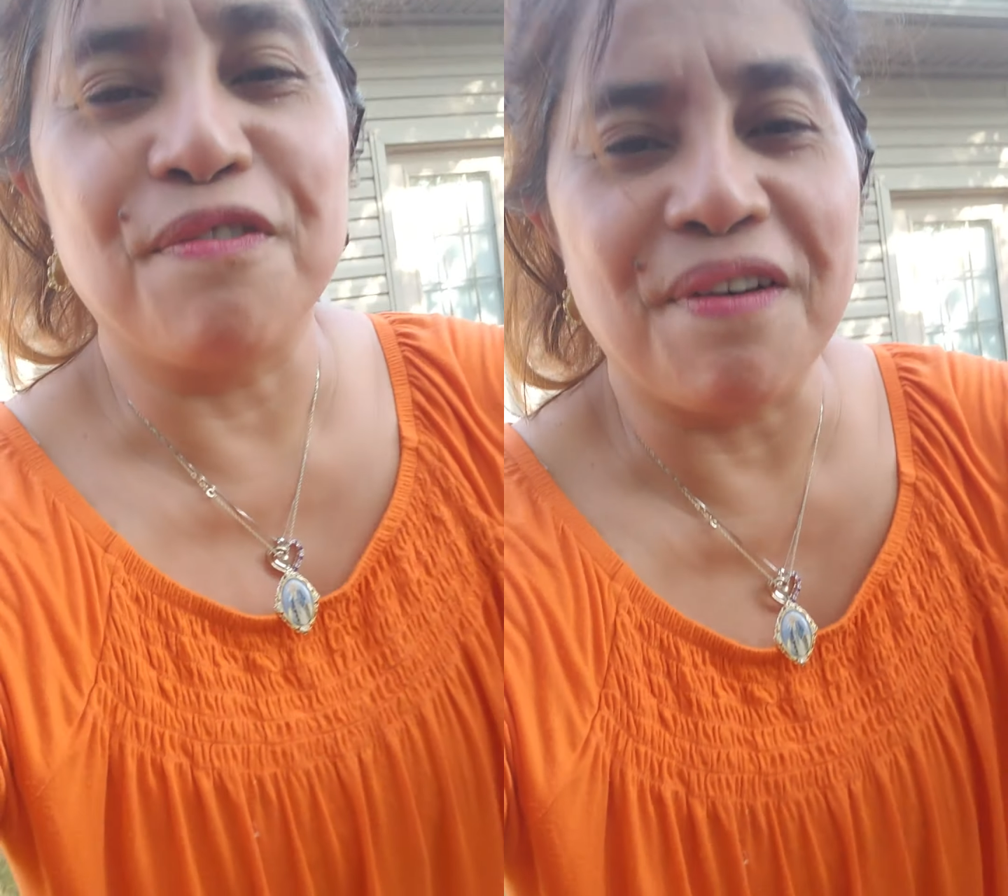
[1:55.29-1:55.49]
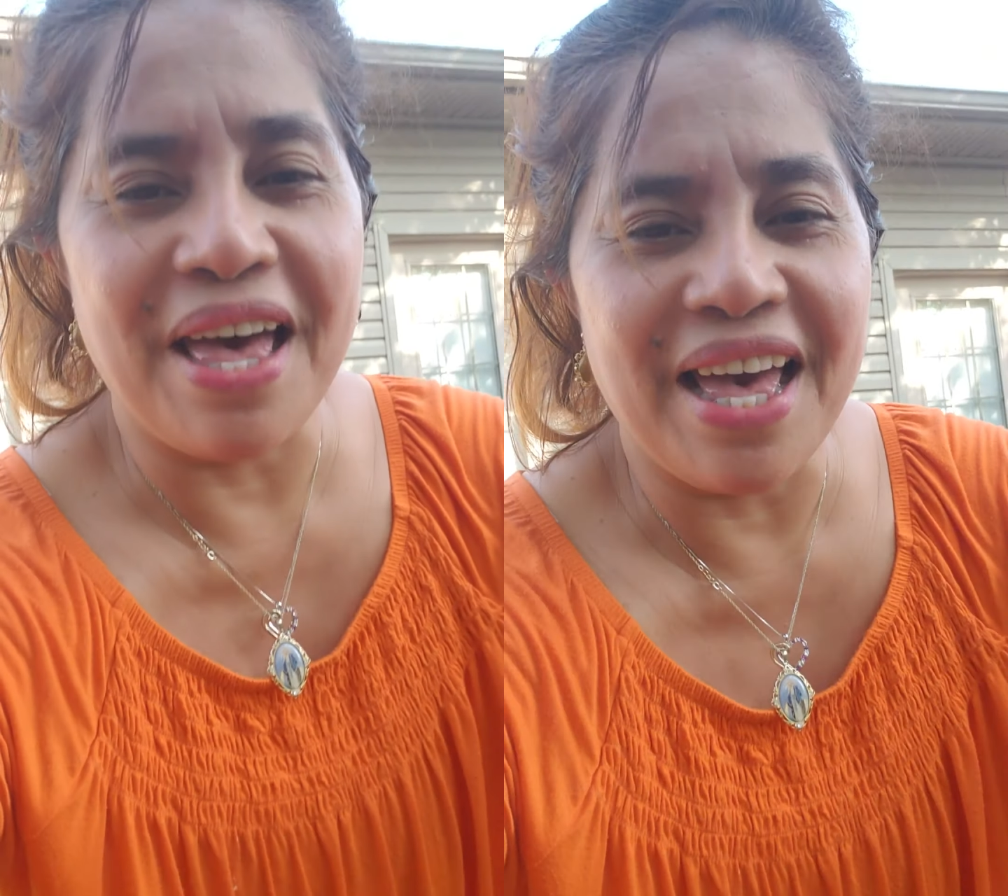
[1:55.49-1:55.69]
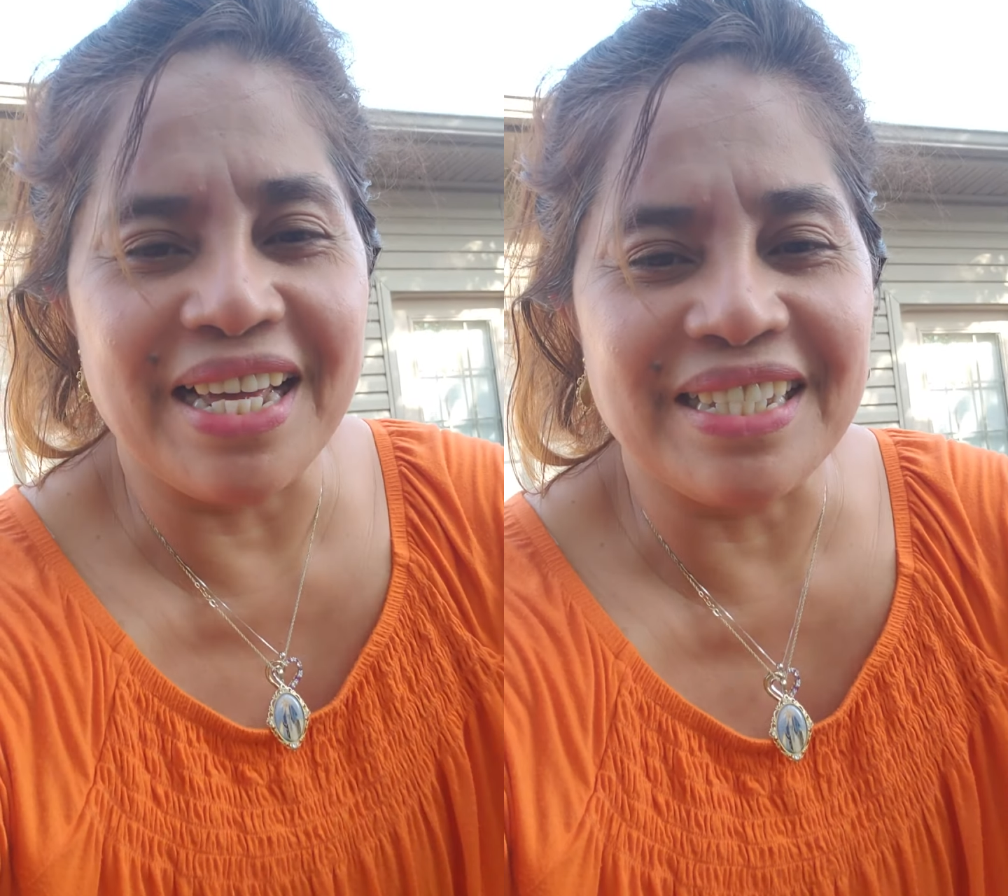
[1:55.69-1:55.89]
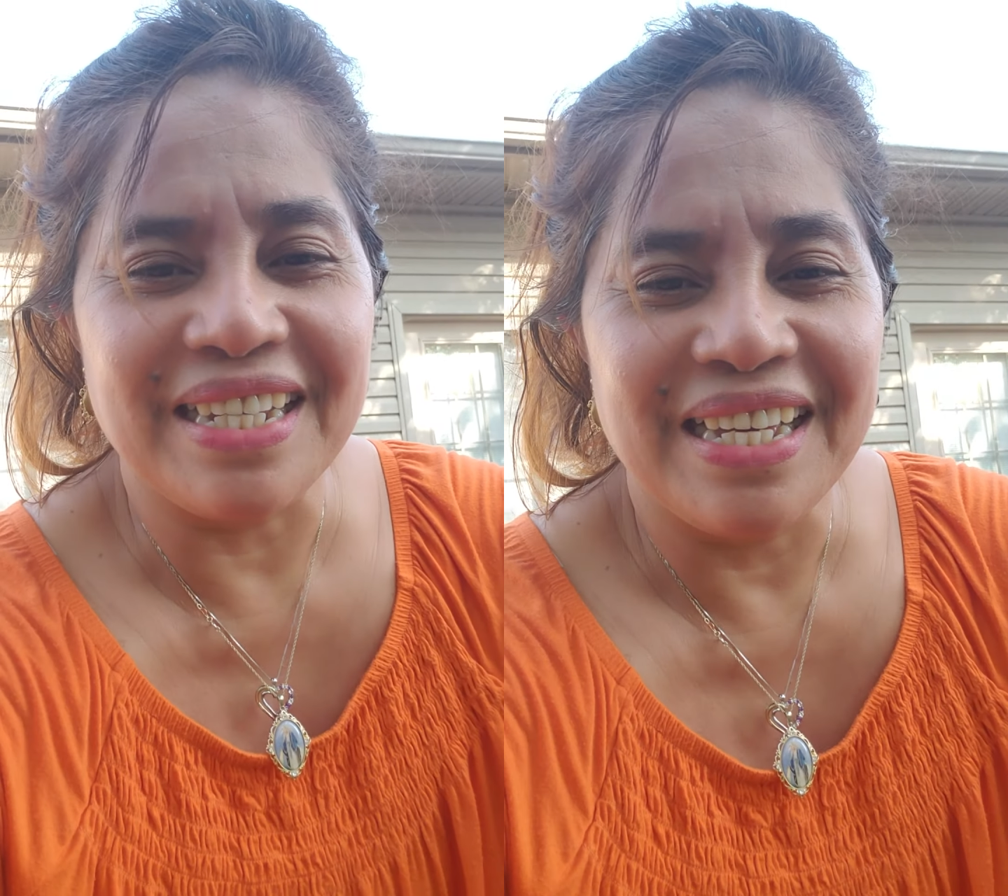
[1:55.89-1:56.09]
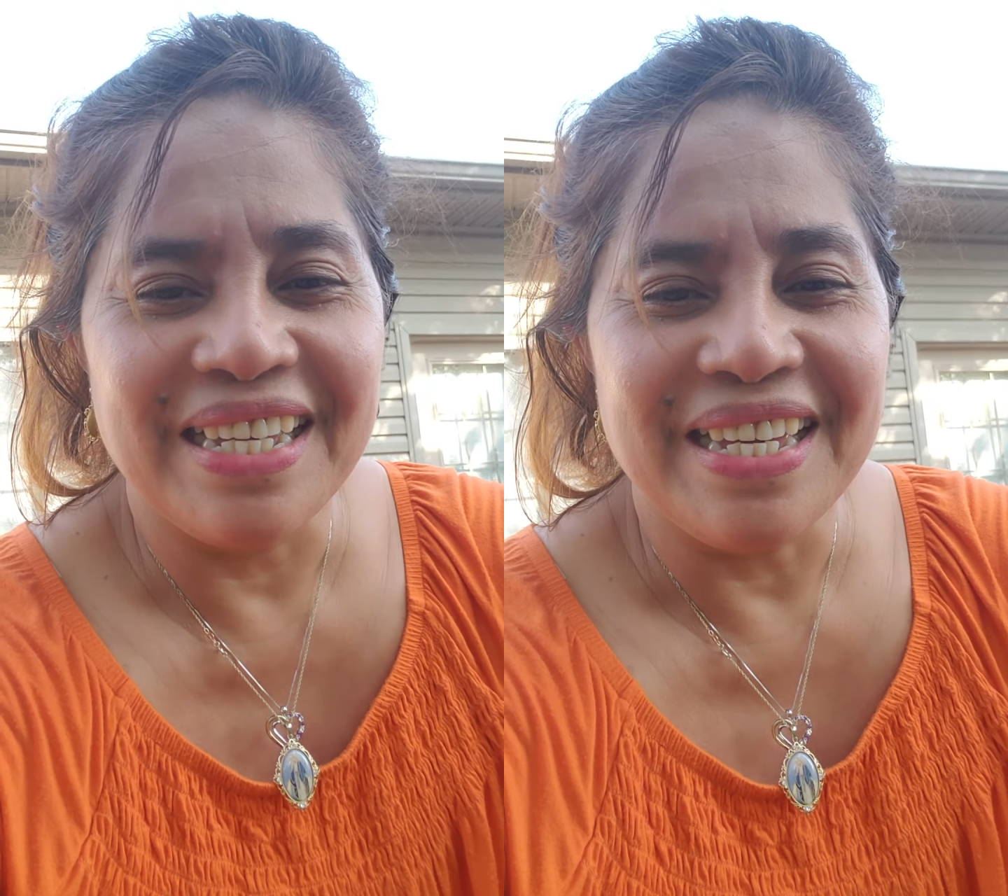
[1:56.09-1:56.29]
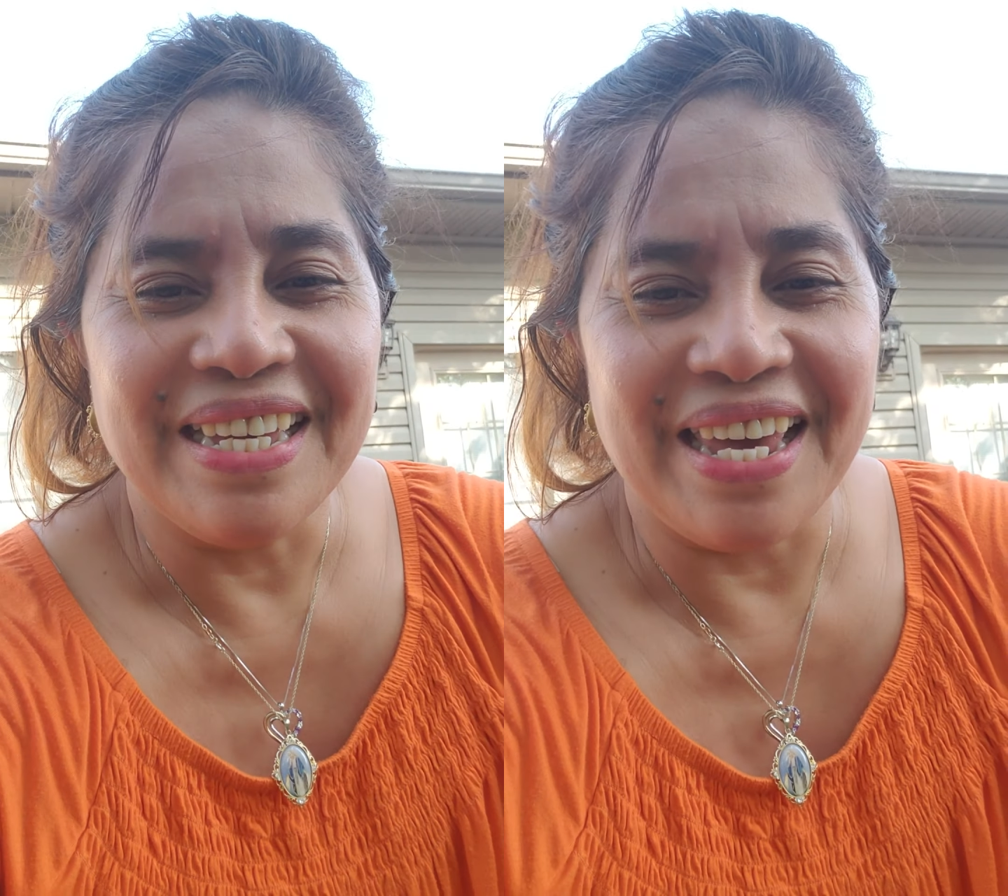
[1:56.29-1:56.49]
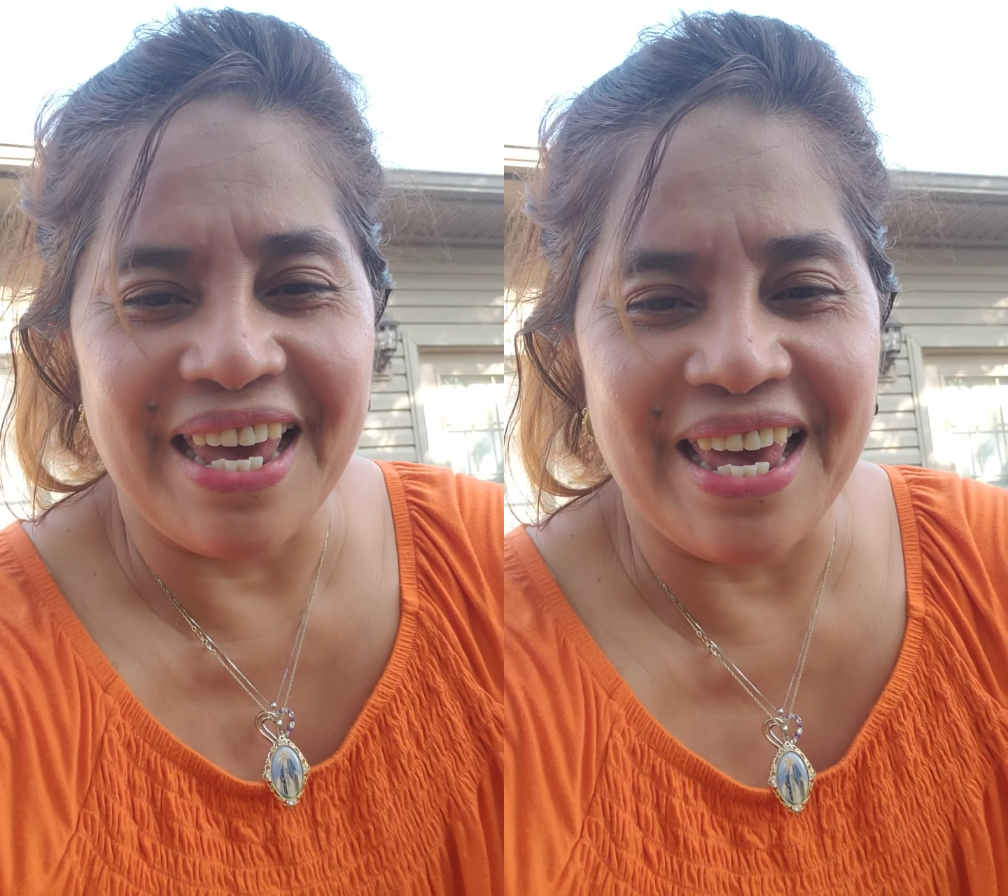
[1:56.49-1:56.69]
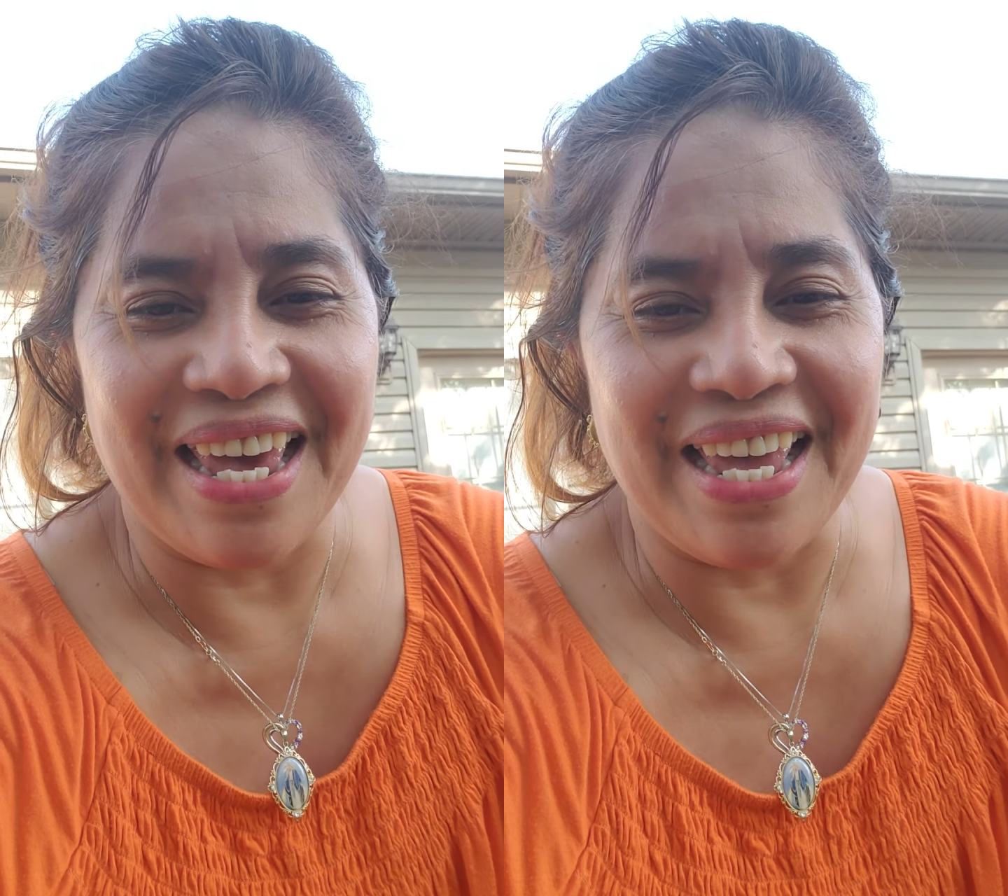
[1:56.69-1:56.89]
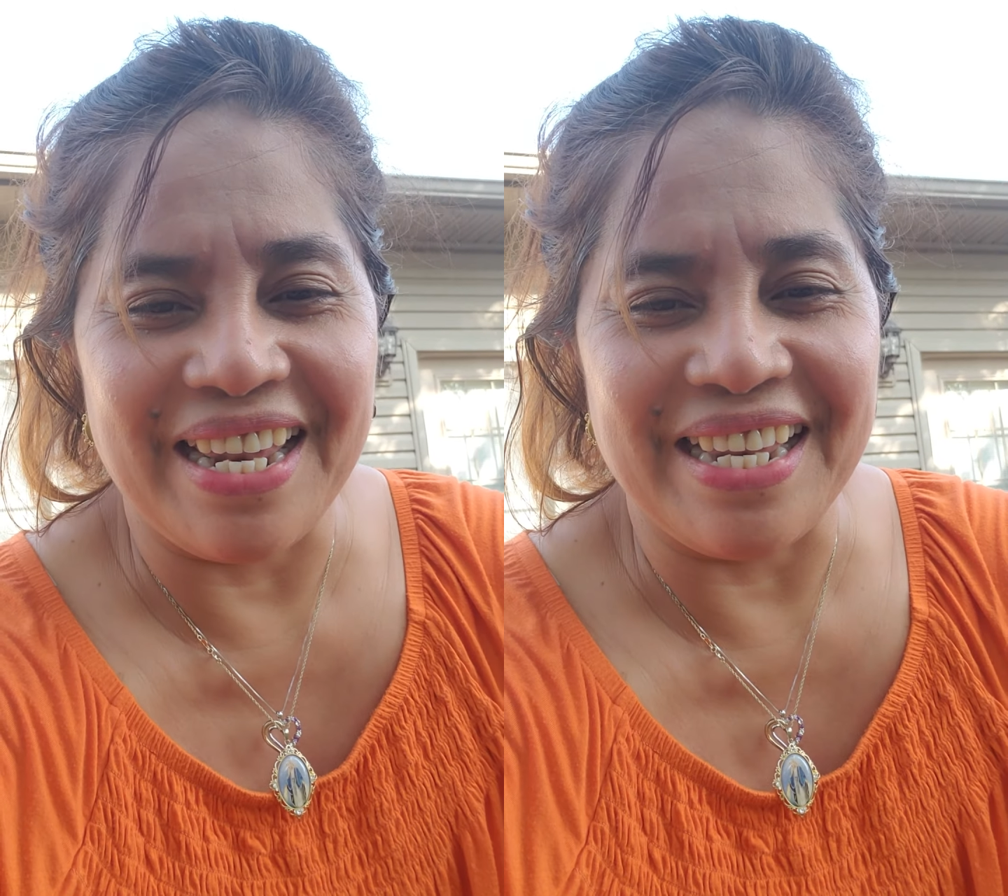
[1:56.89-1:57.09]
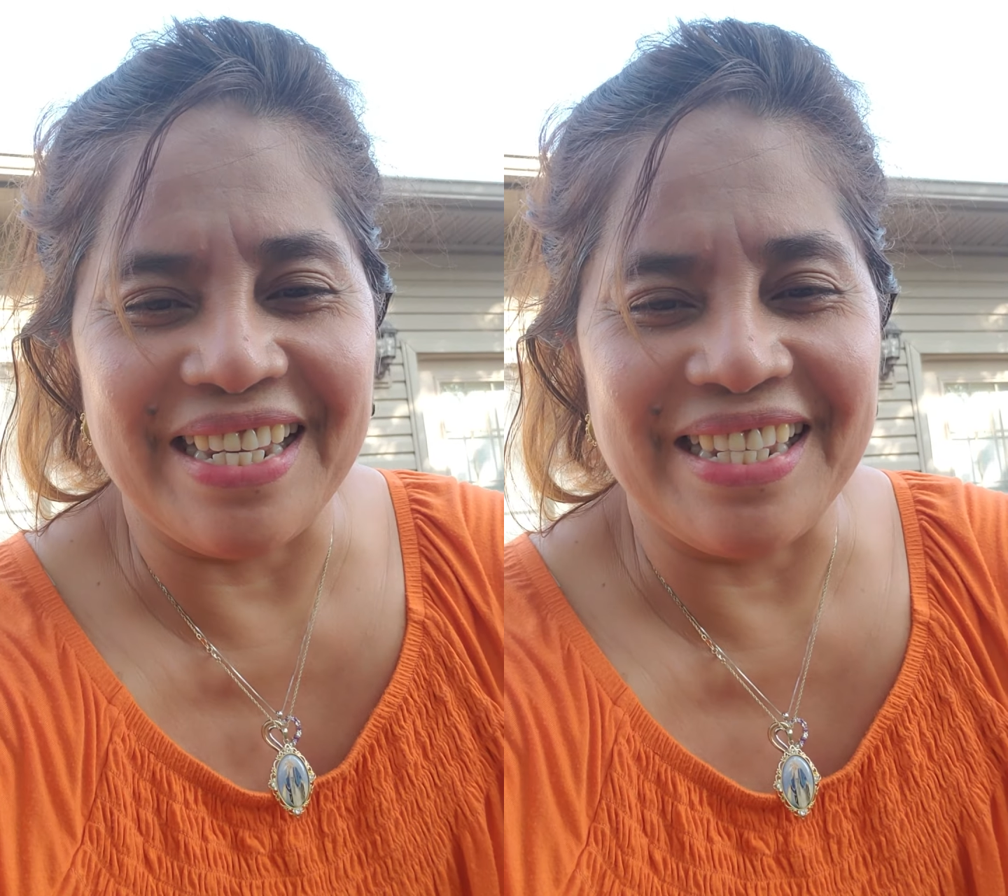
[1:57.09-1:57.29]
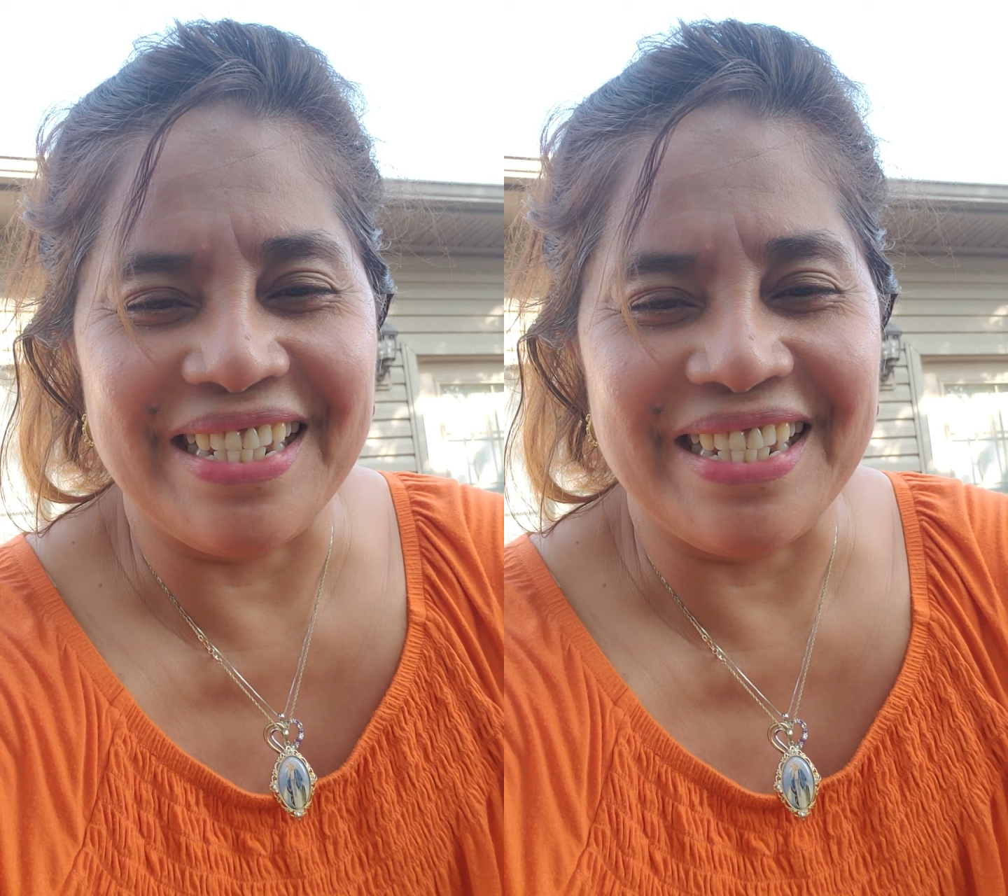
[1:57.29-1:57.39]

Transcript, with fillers: fat hen.